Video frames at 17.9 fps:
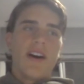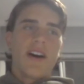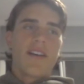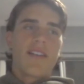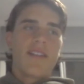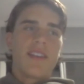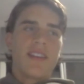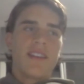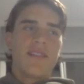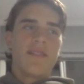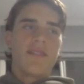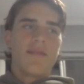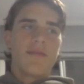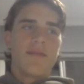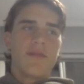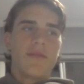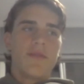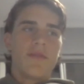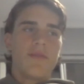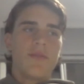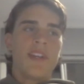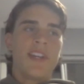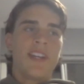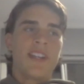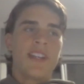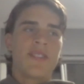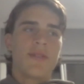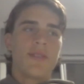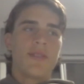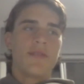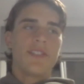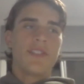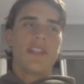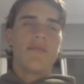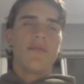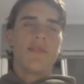I think we're sort of
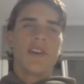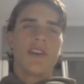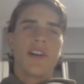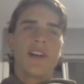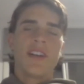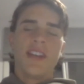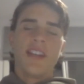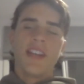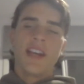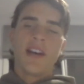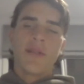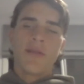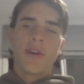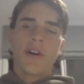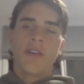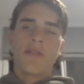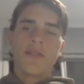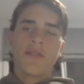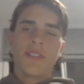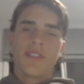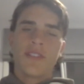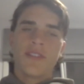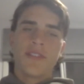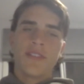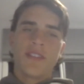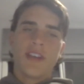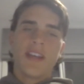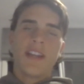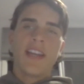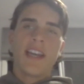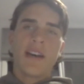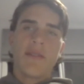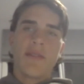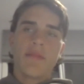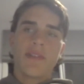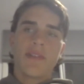similar in our roles and, and
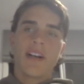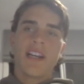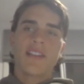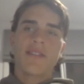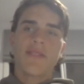how he plays.